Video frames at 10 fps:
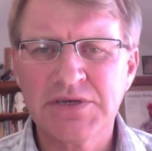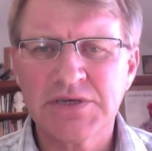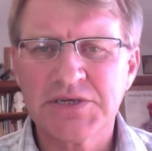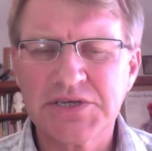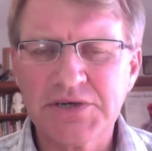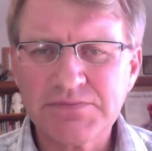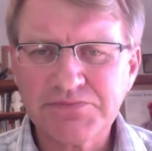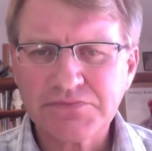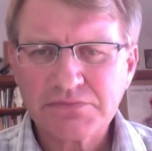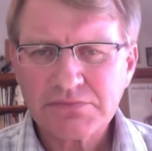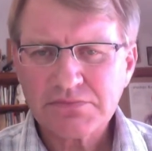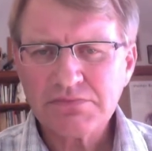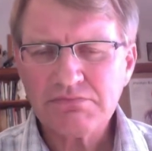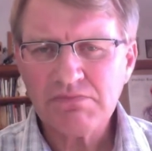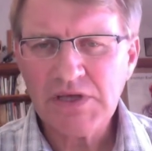So
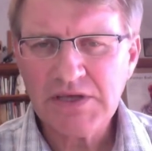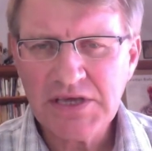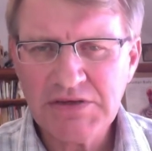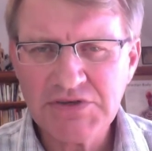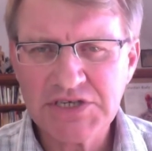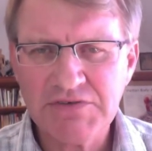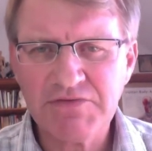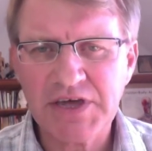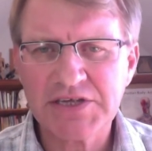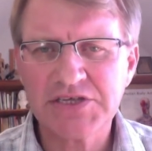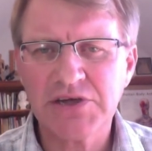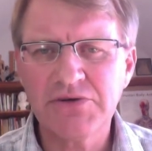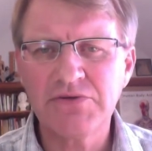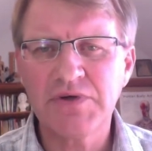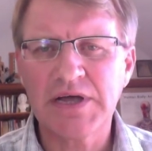he was in fact
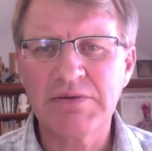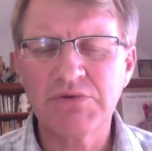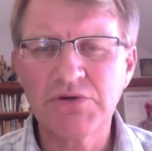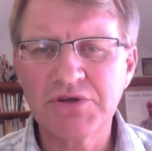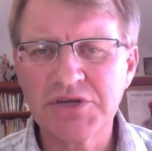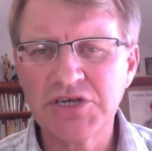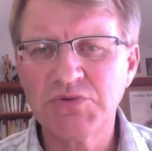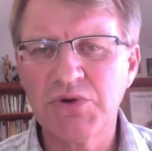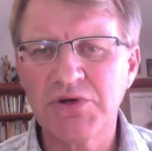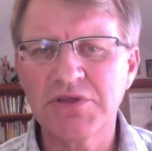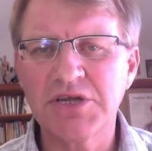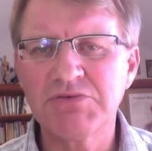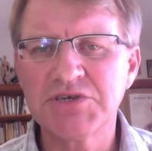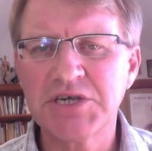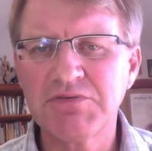so uh, good at his work that he
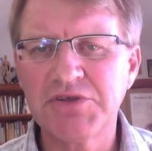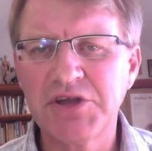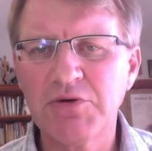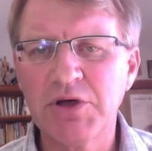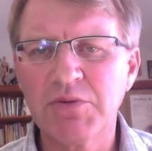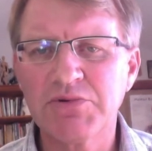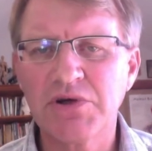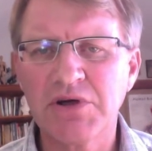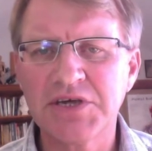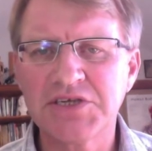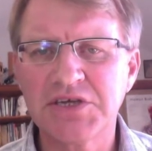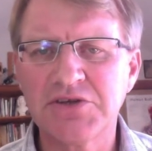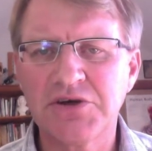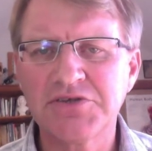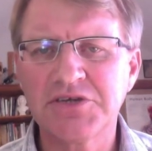received the Nobel Prize
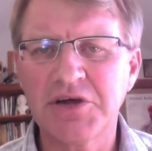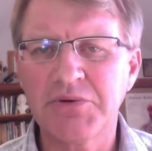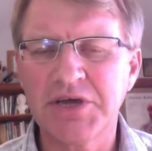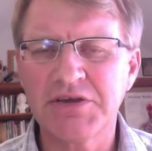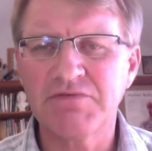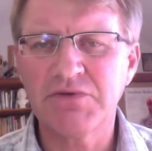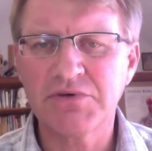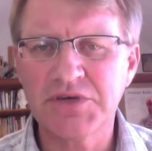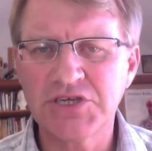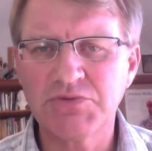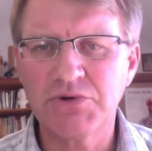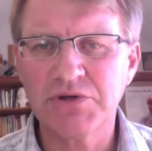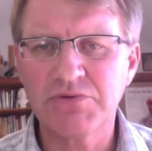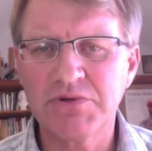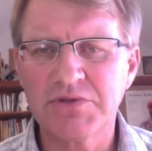in 1908 for his
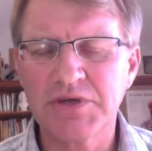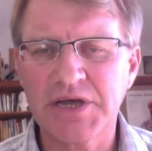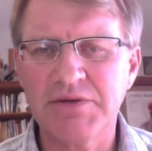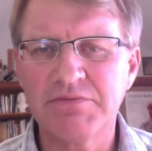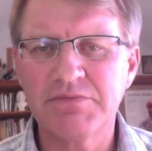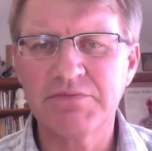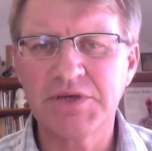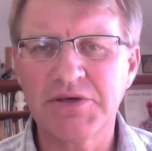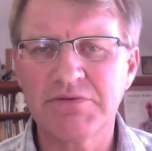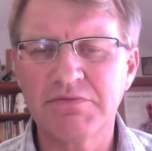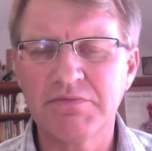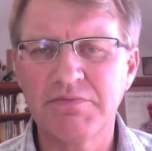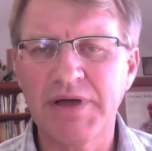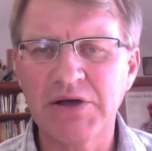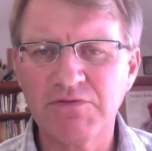work with uh, you know,
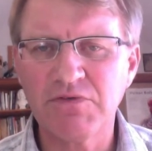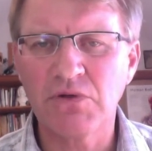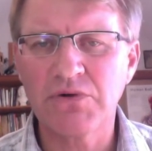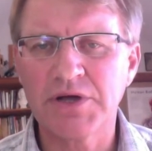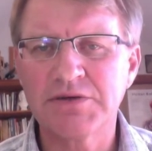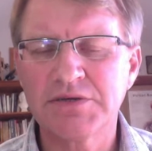bowel flora,